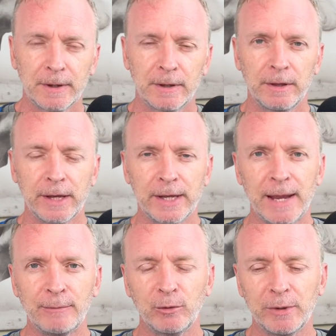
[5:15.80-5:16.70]
They
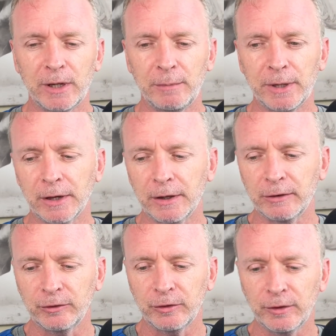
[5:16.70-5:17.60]
came to me
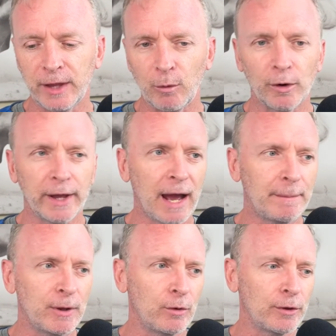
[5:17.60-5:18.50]
because they weren't
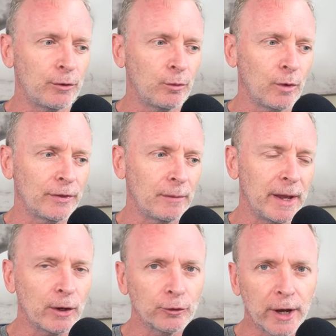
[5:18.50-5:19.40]
happy with what the
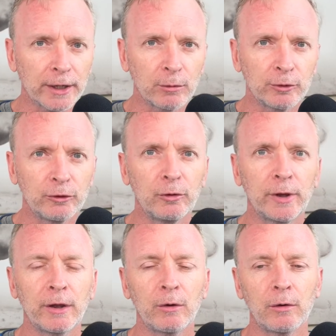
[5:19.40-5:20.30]
medical doctor was
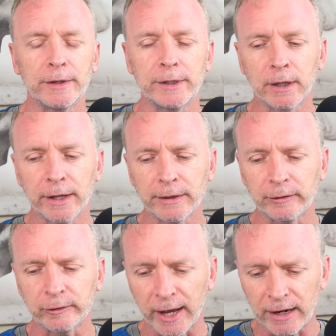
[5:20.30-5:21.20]
doing, or they didn't like the
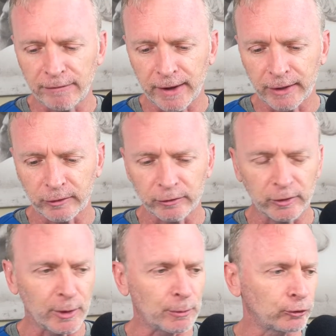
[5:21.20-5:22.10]
side effects of some
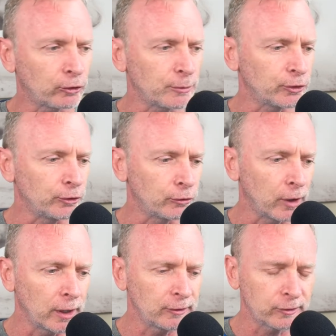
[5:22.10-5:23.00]
of the prescription
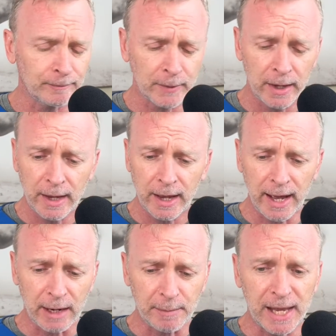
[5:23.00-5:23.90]
drugs.
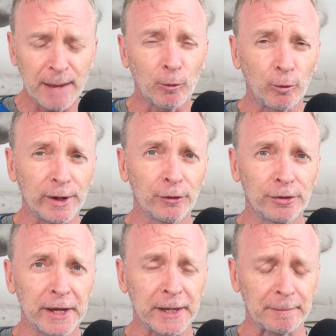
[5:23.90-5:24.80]
And it became a real
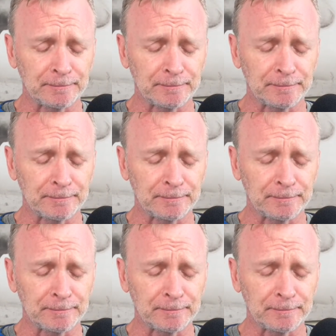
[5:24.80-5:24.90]
thing.